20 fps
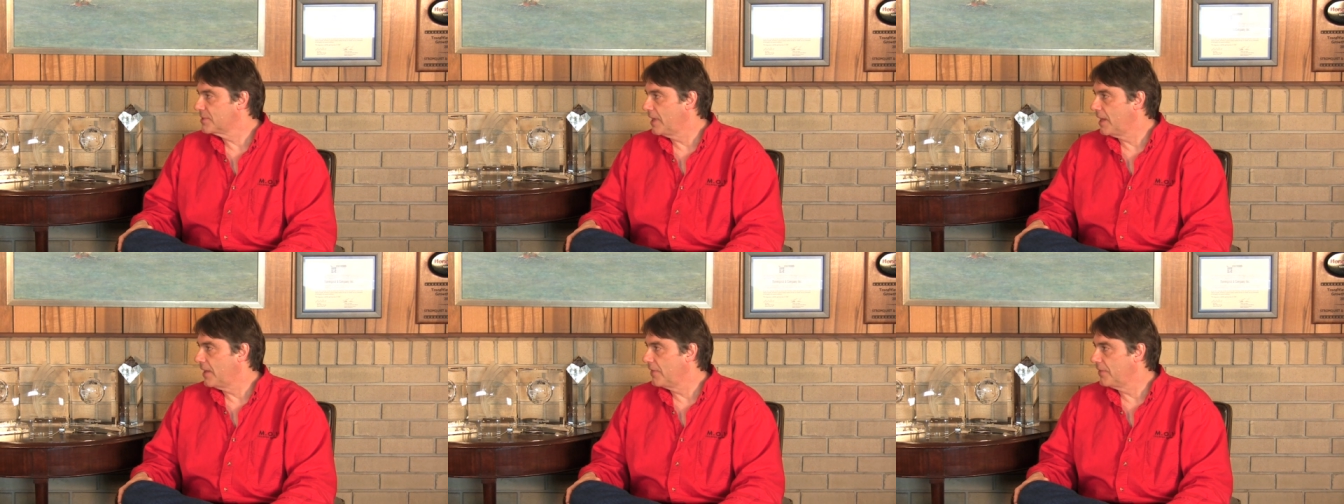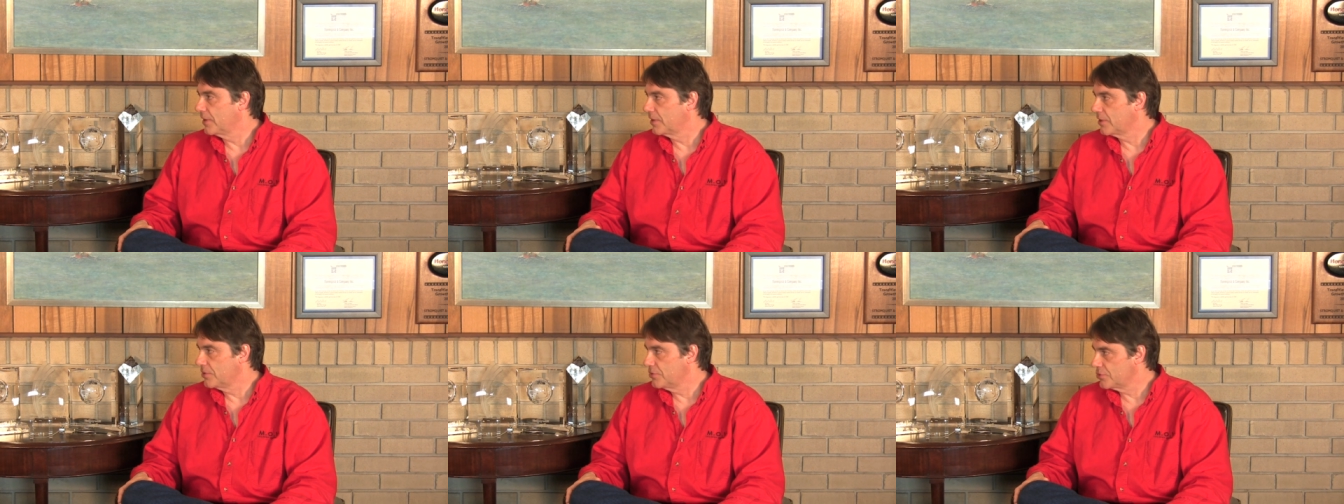on
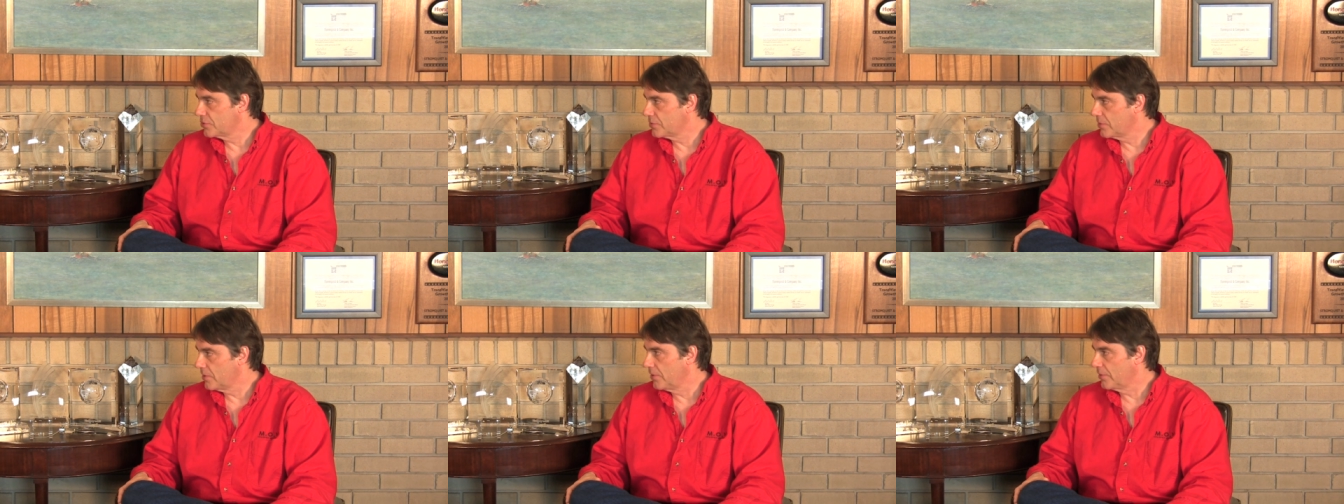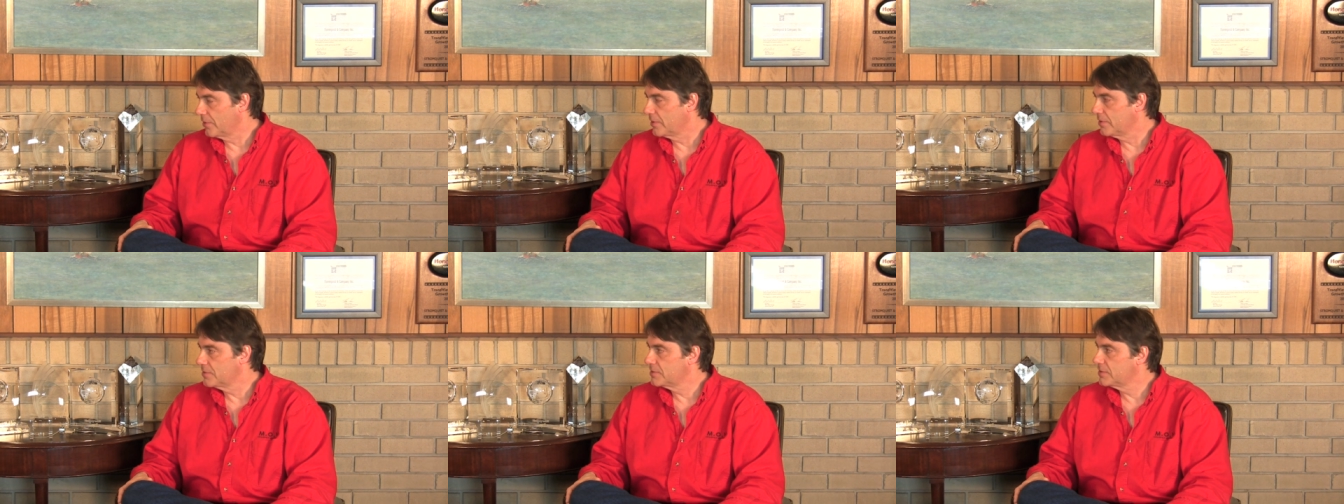the
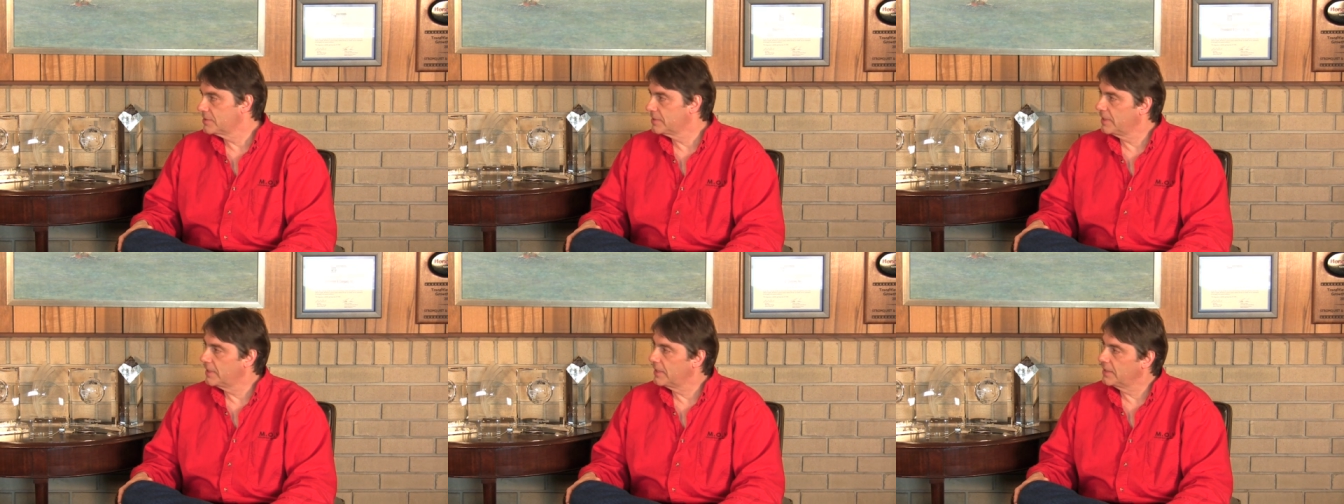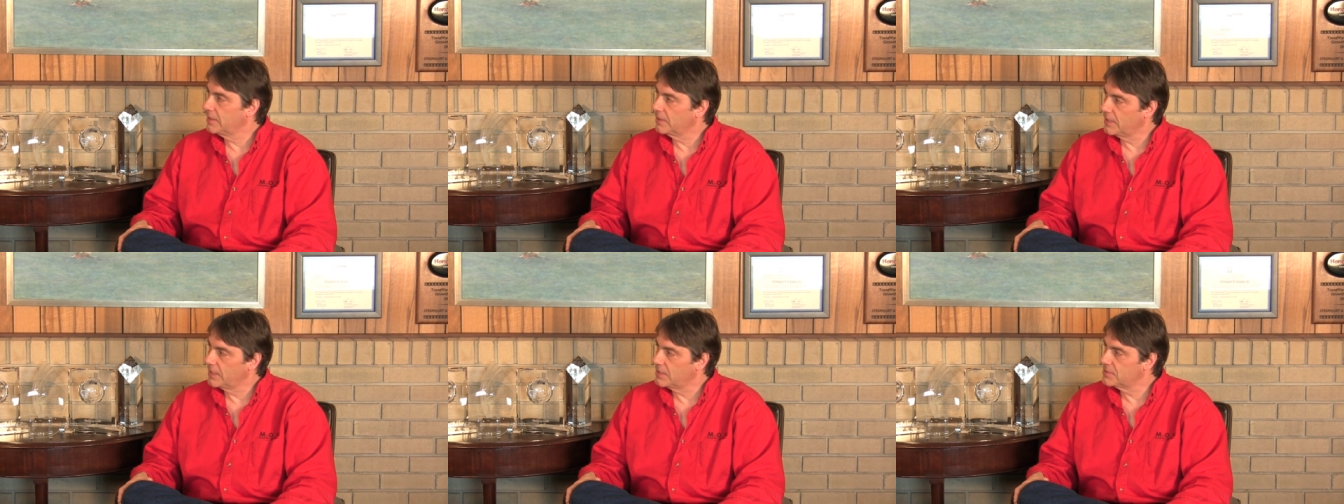controllers
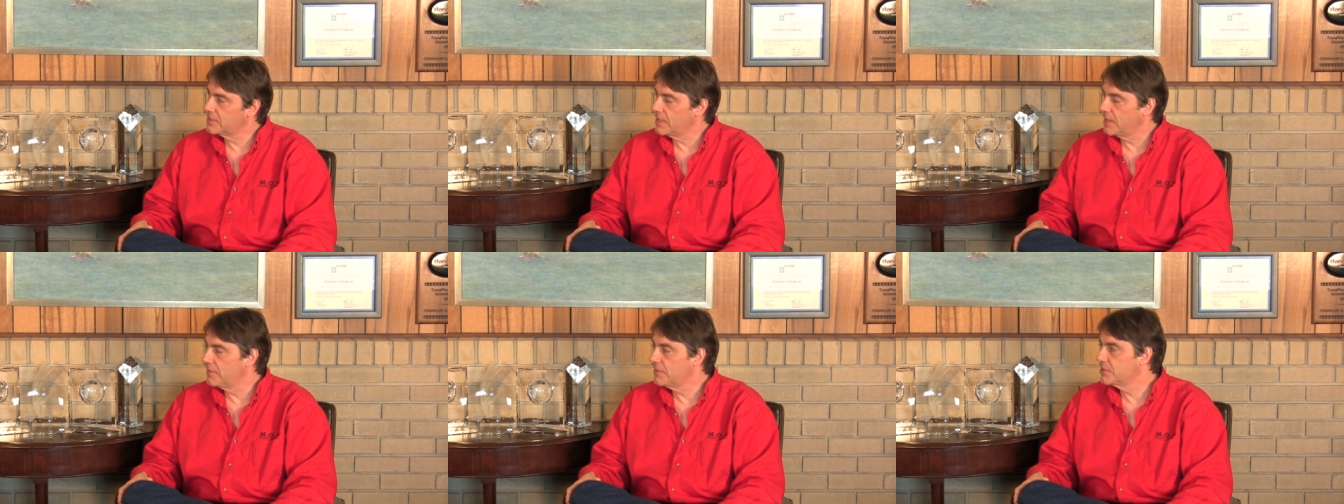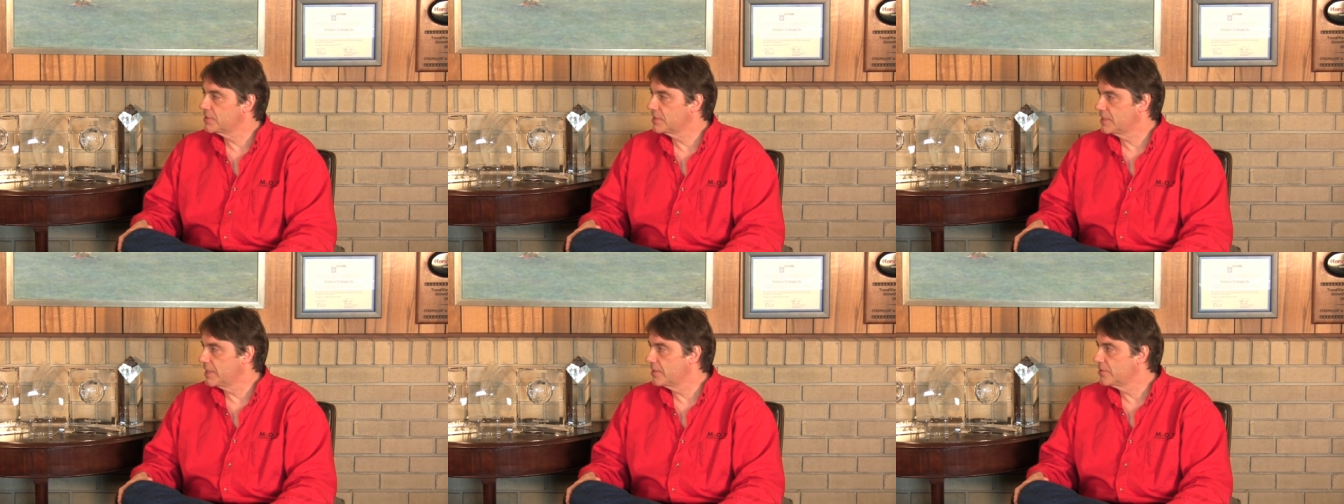and less on
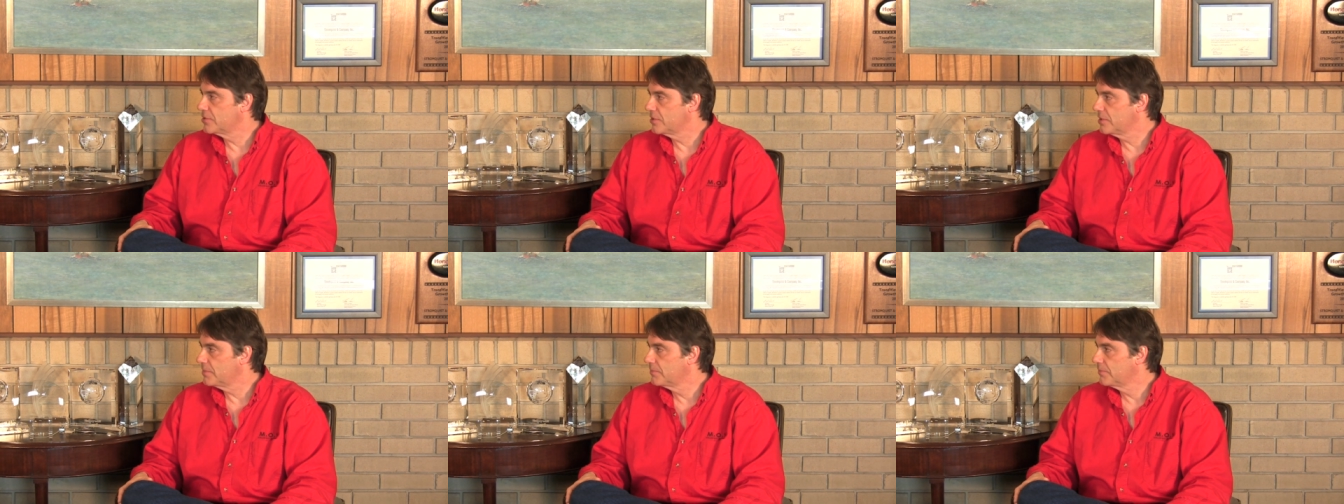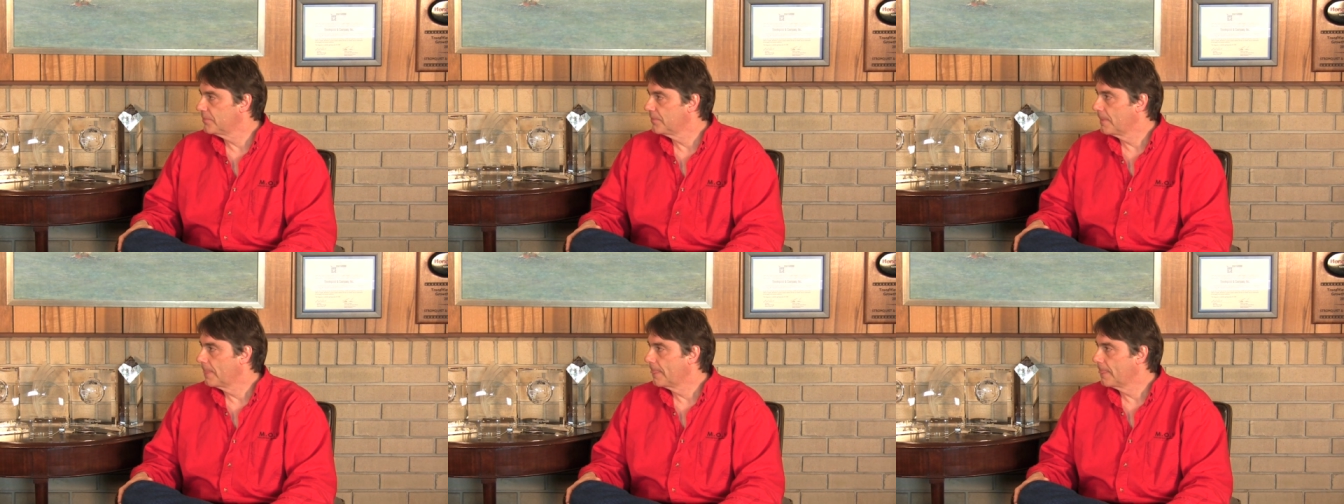the station.